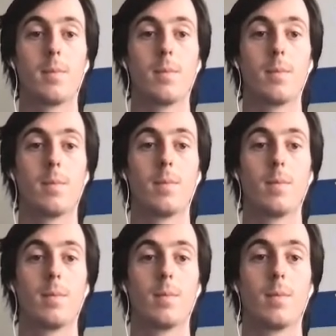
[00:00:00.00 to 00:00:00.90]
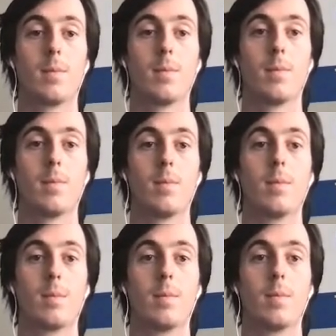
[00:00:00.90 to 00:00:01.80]

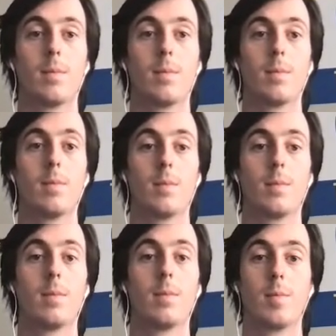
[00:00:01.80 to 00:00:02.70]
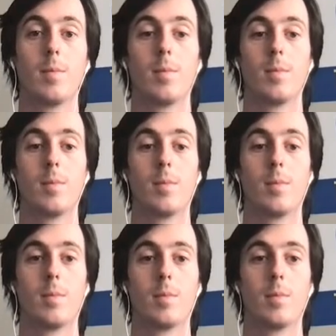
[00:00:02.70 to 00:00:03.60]

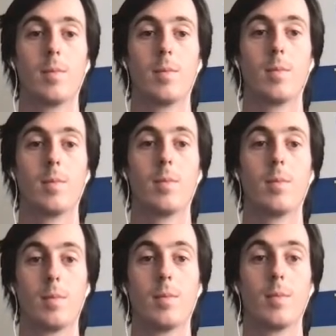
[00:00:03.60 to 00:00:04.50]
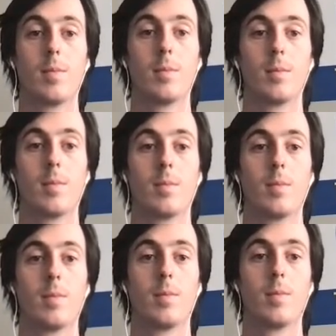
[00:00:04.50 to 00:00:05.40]

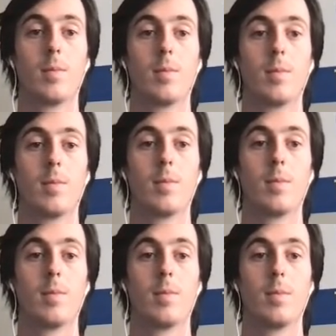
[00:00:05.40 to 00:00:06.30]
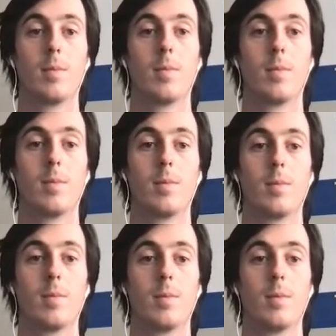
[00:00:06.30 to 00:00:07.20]

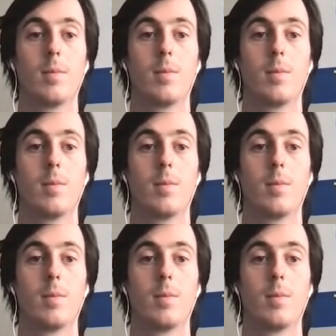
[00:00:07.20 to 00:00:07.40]
(silent)